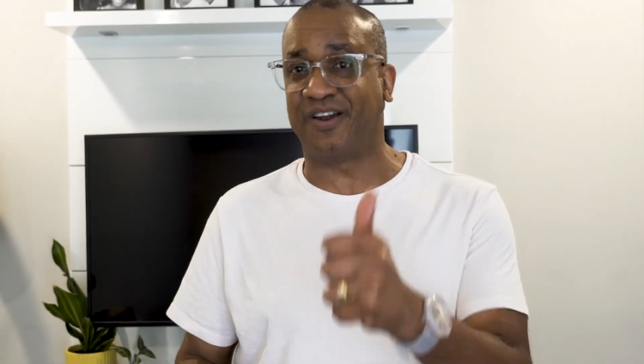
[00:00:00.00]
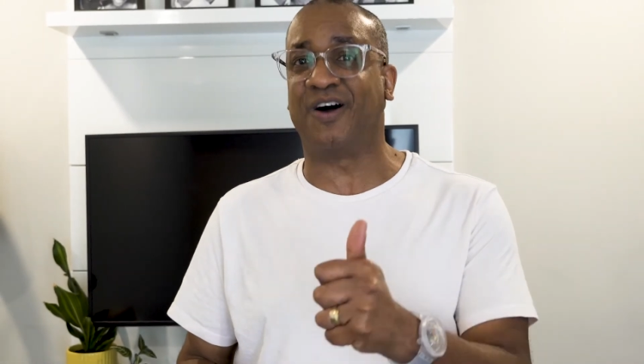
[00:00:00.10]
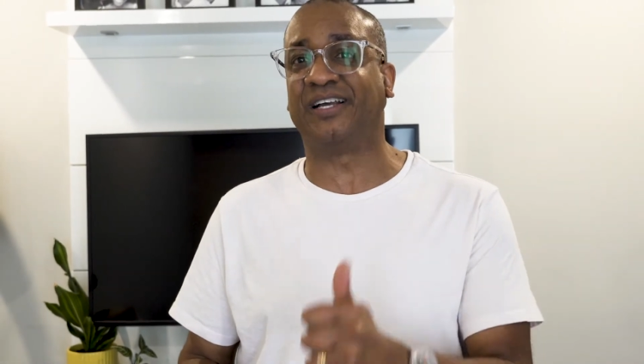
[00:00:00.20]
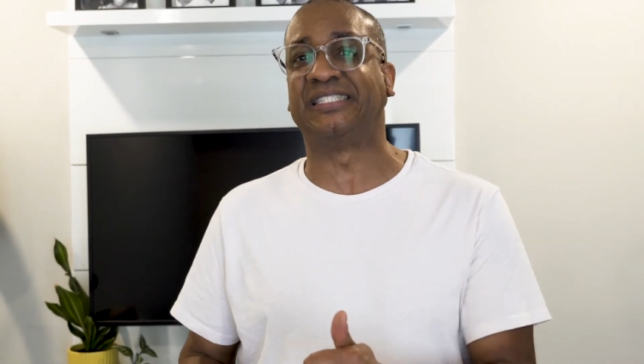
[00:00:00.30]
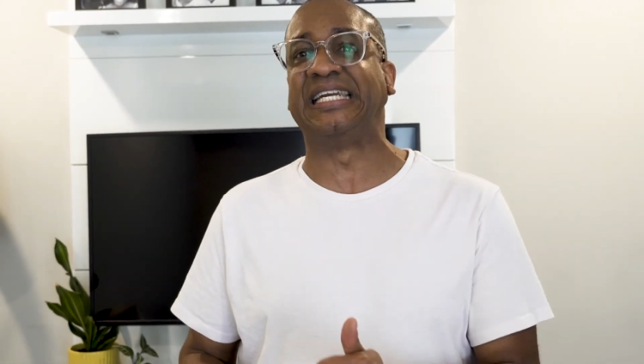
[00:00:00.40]
in
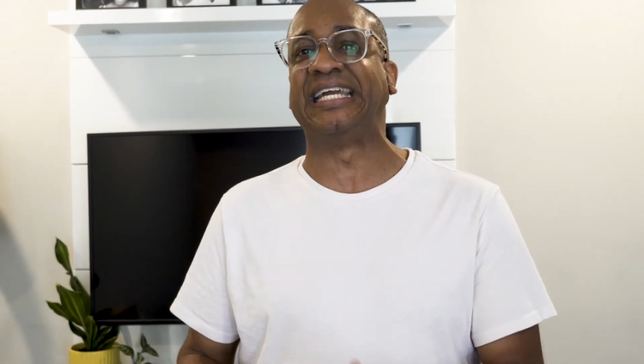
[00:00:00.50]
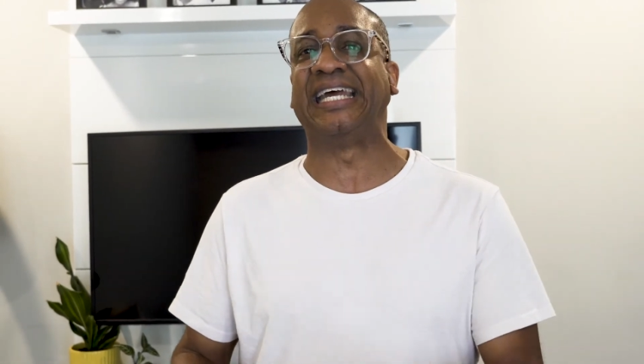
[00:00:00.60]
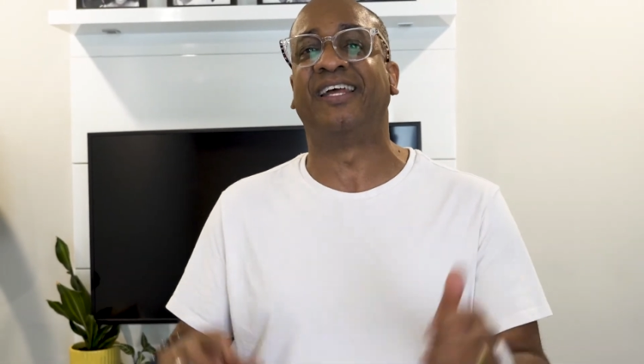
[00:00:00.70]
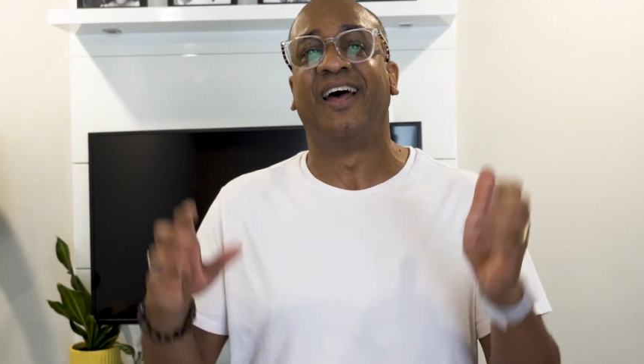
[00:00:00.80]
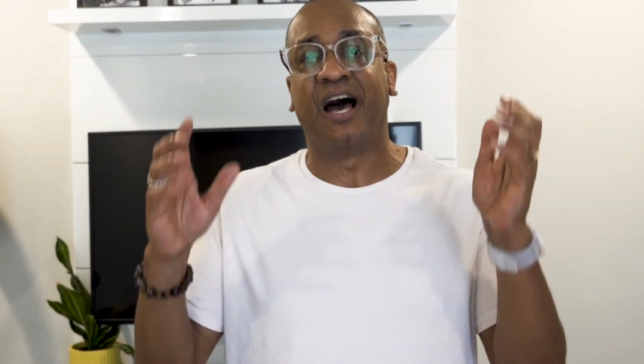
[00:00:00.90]
August. And
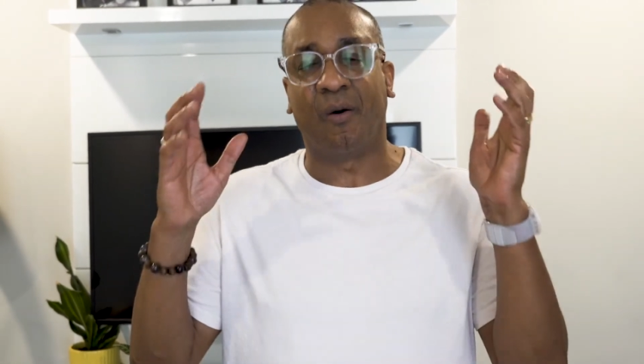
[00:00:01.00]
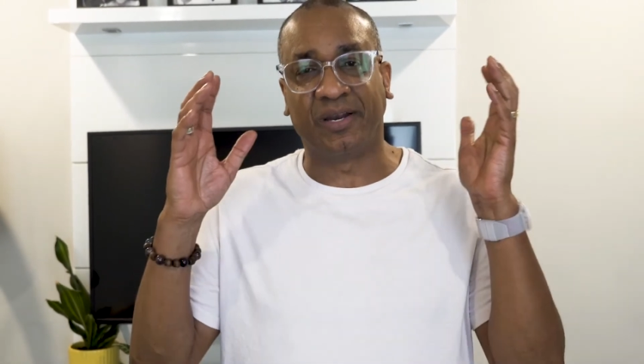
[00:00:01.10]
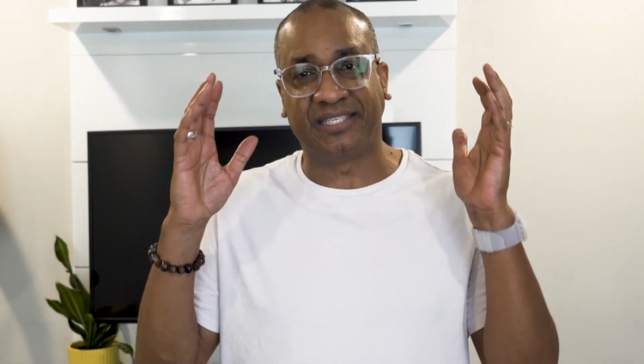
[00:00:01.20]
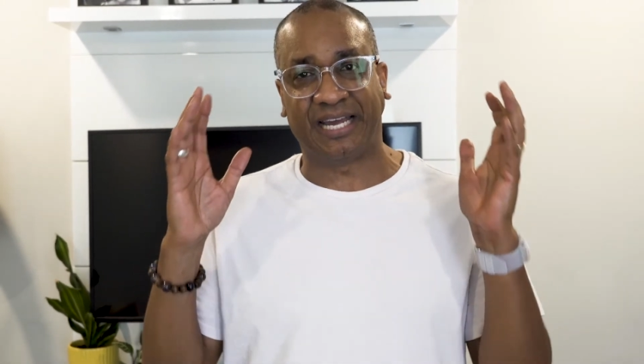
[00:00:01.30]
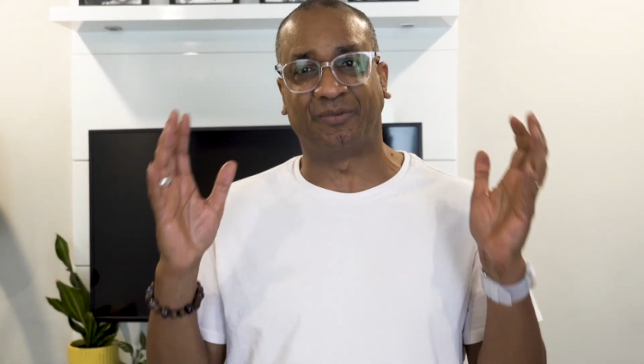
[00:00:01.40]
again, I
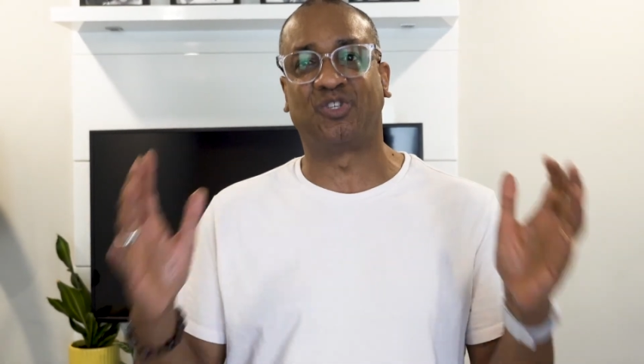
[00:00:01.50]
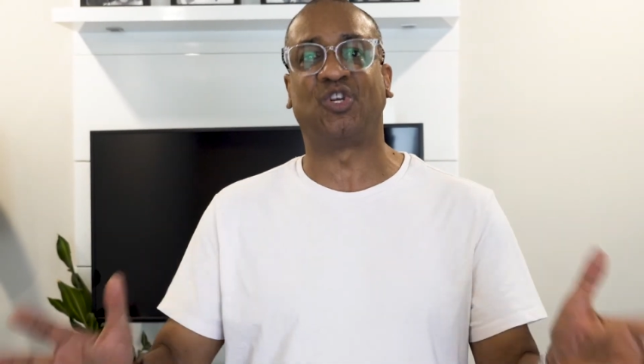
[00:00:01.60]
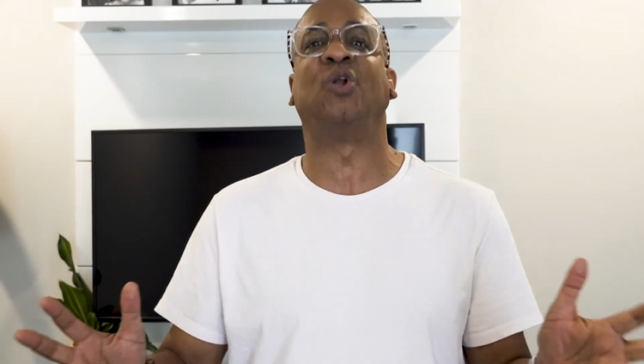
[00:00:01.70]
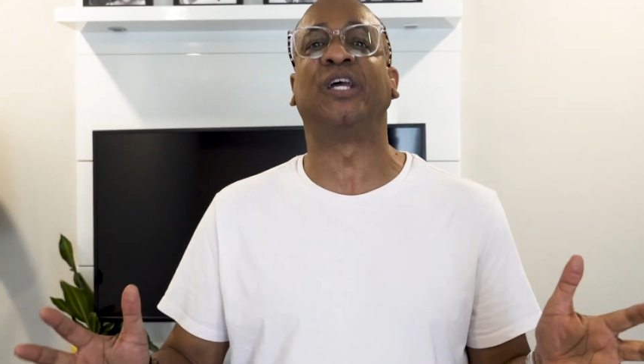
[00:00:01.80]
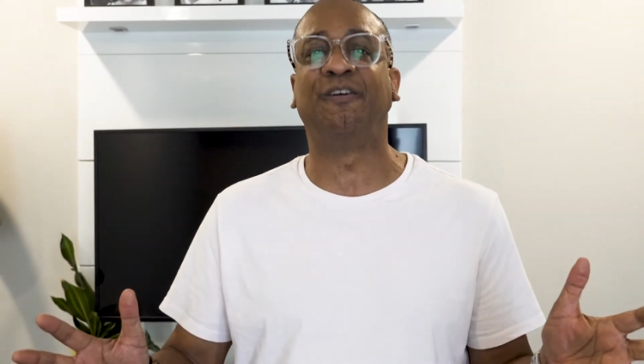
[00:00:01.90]
want to say I'm
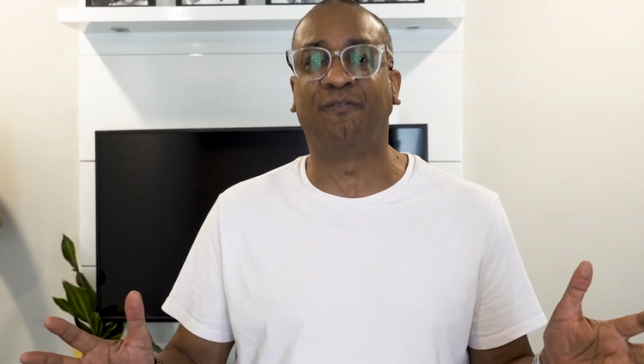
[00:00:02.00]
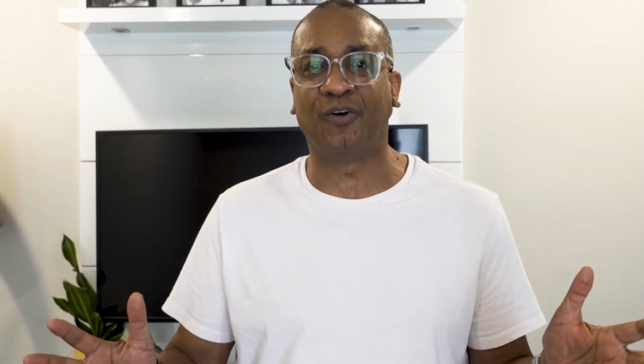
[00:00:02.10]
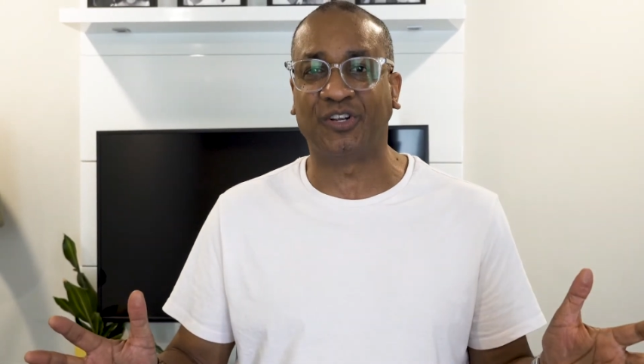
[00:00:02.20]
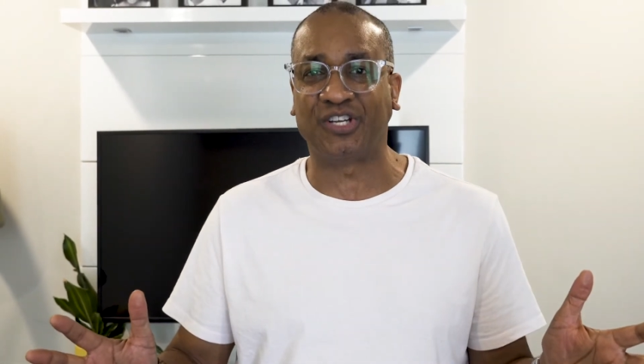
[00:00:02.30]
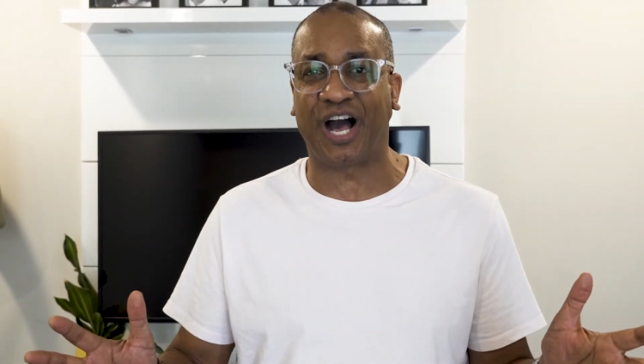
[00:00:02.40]
so looking
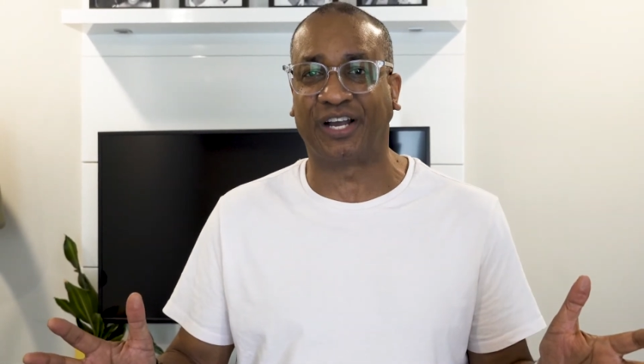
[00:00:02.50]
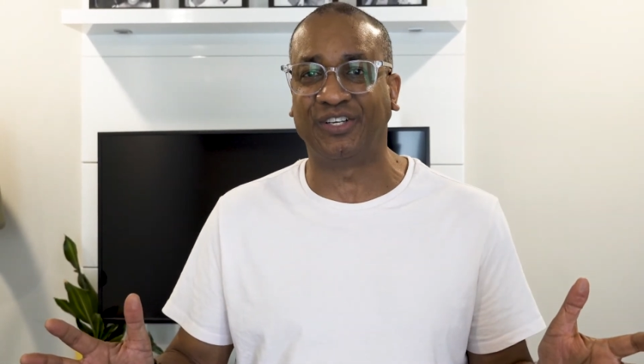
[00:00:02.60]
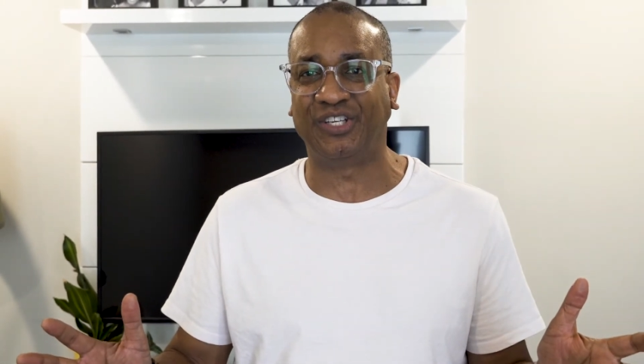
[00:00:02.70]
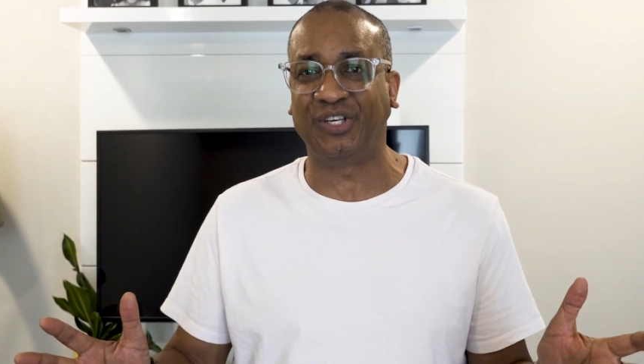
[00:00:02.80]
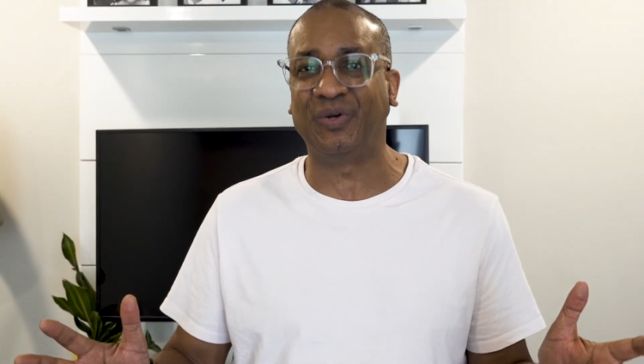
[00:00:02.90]
forward to talking
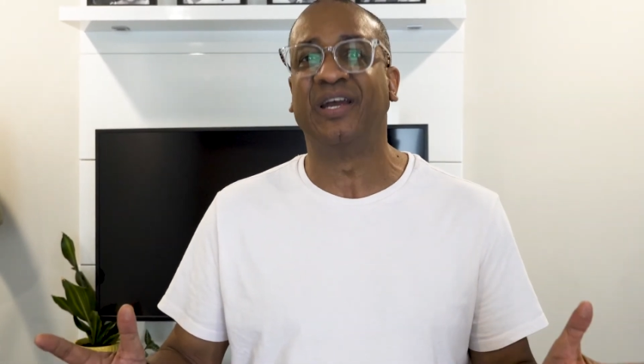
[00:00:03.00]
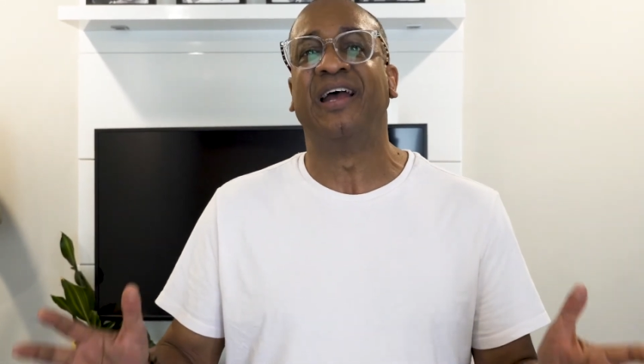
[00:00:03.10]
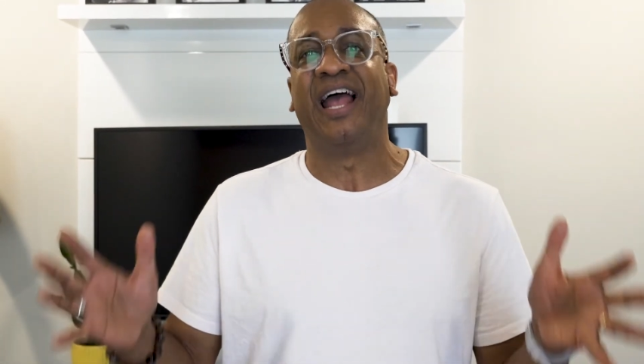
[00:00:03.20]
to you.